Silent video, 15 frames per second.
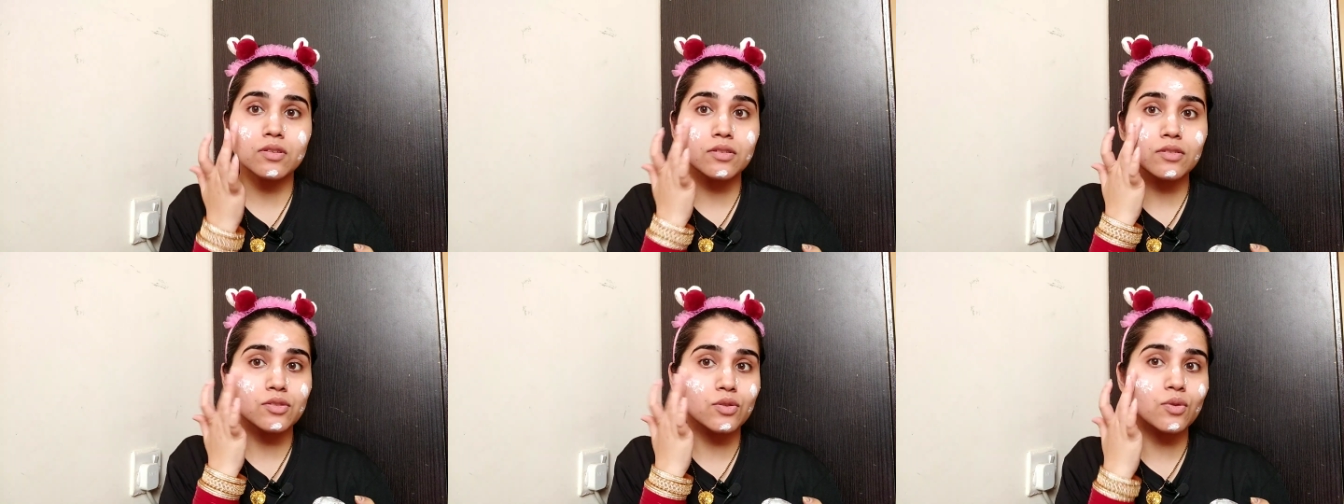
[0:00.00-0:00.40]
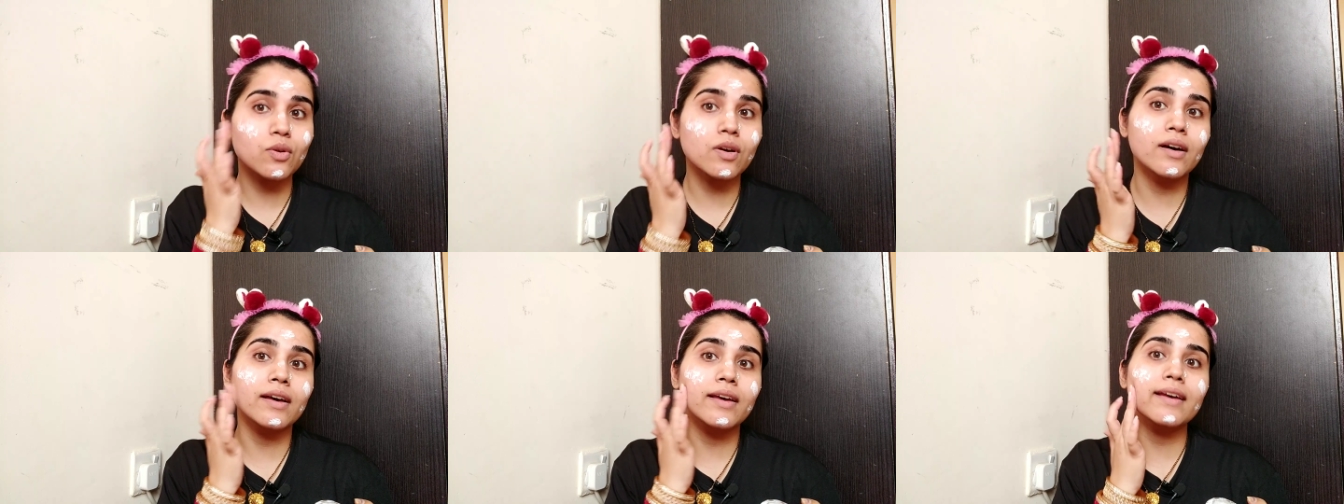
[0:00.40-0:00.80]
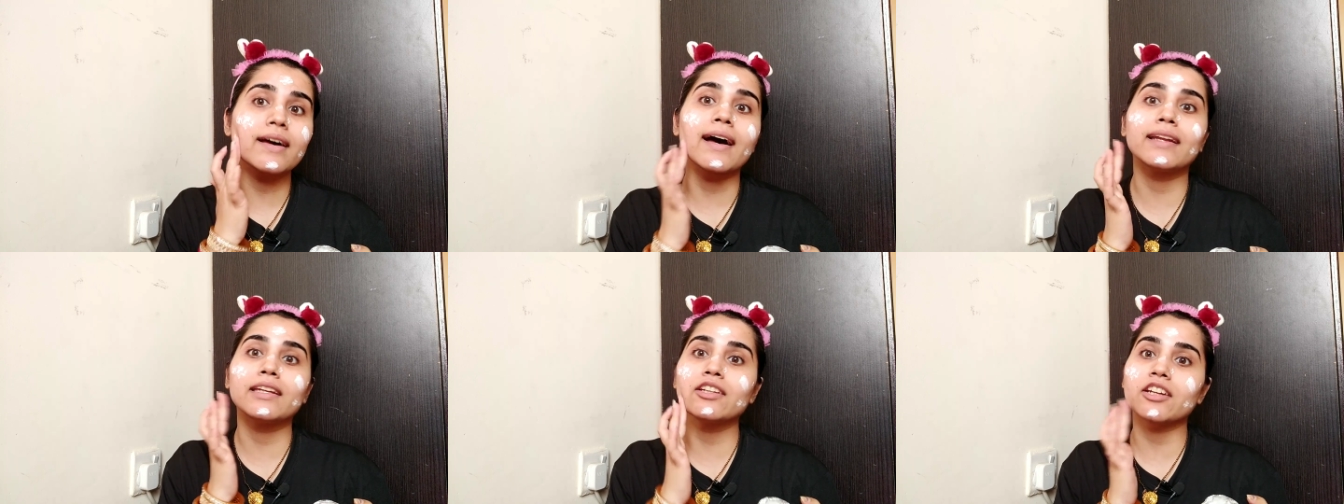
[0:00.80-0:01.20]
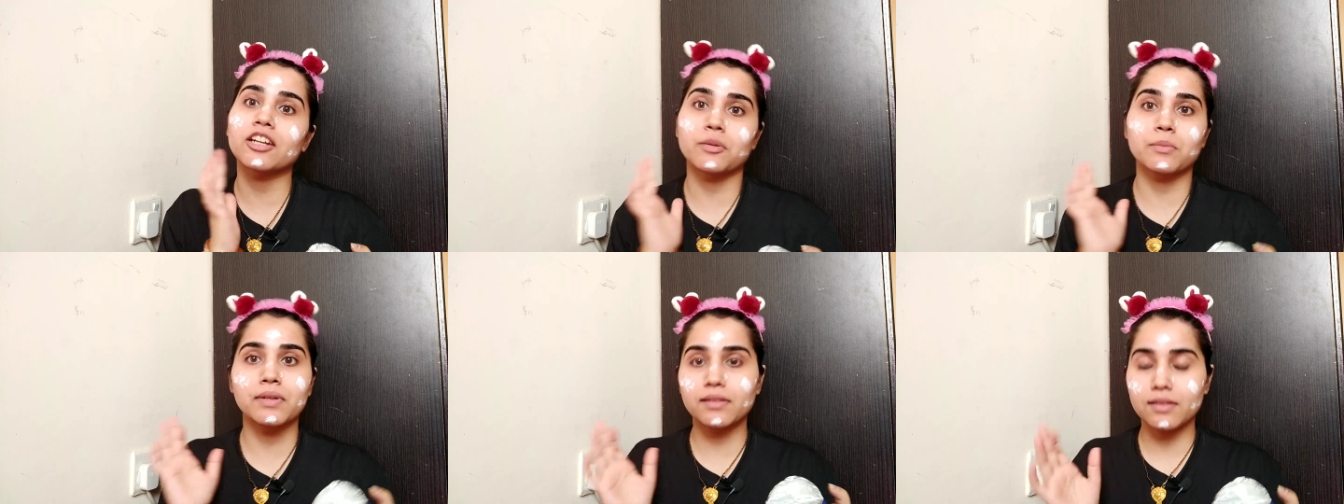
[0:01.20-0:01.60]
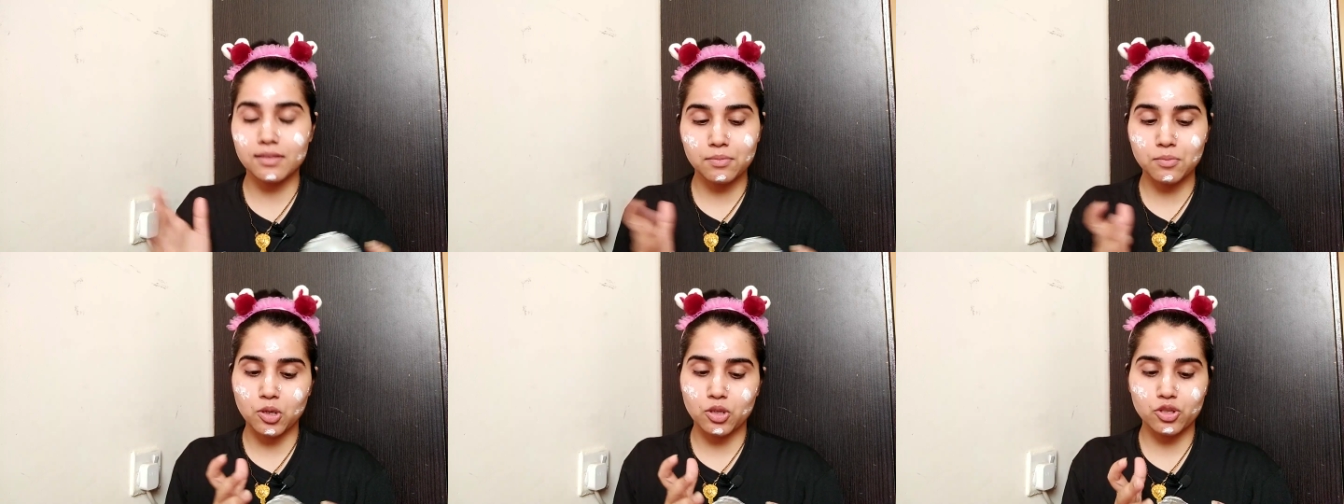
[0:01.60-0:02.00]
so I highly recommend this
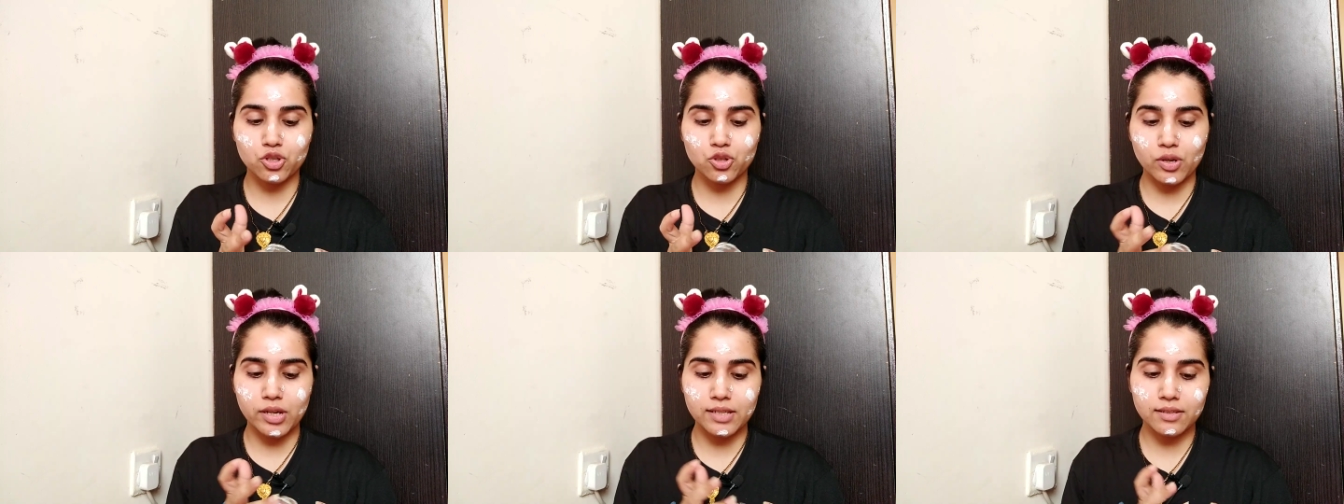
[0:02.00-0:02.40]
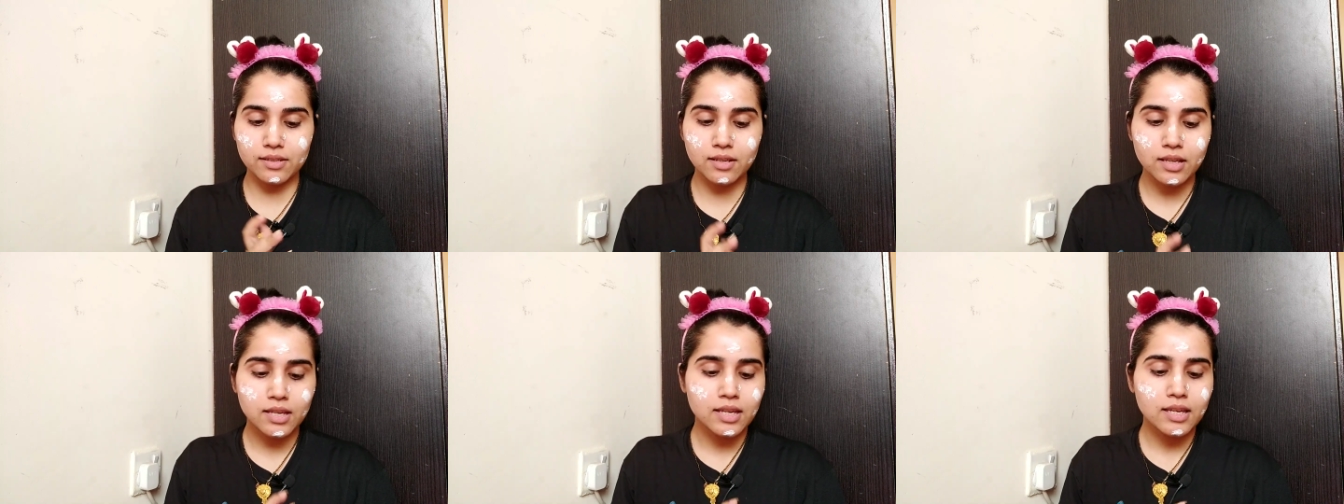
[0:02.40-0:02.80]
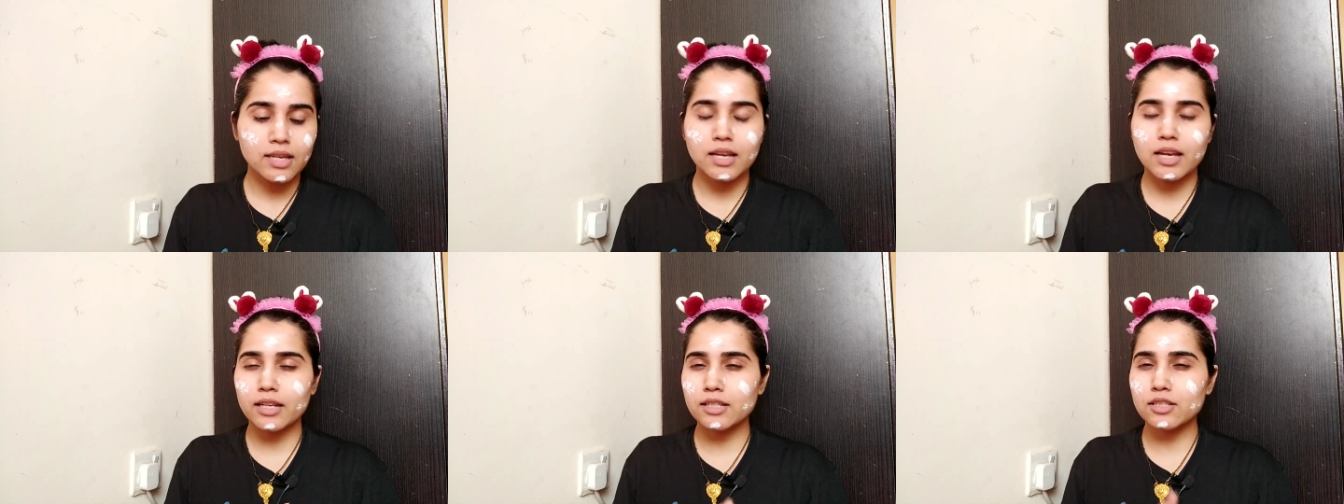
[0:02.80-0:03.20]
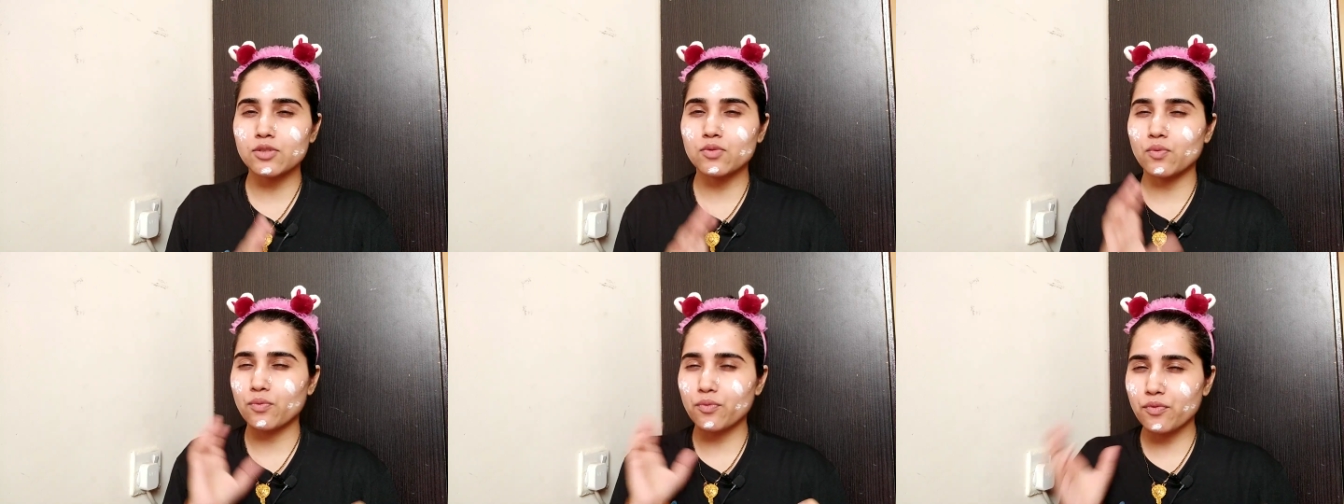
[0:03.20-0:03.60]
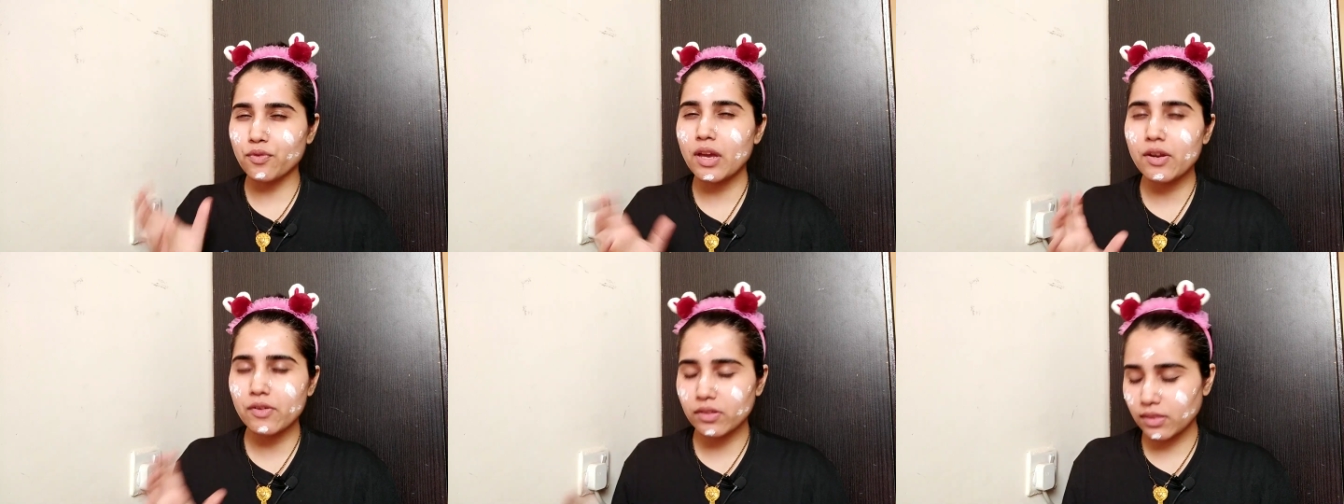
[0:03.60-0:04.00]
moisturizer. It is
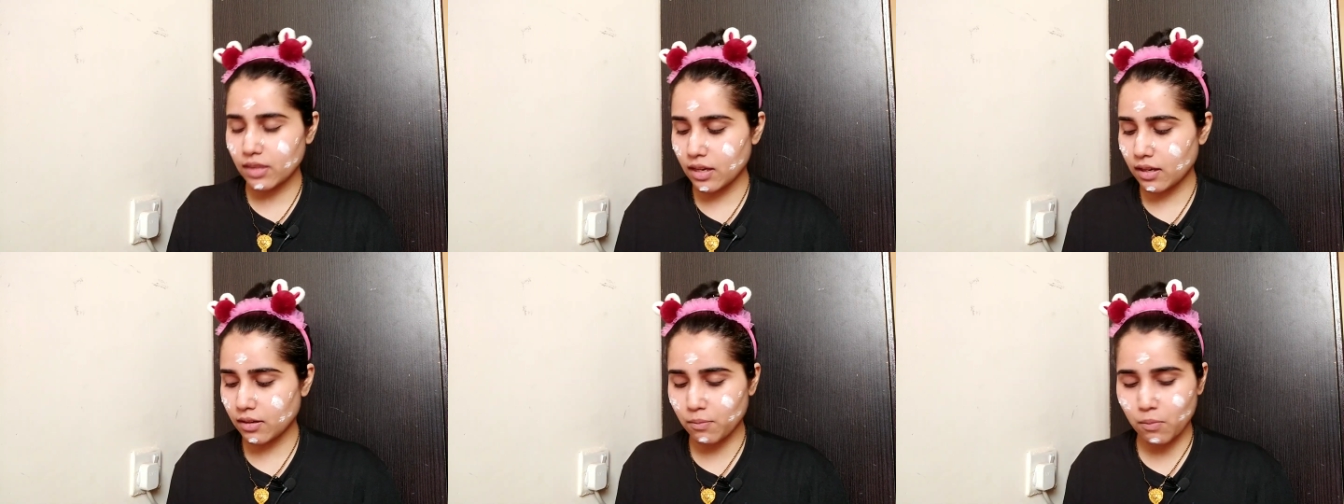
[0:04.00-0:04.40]
very thick,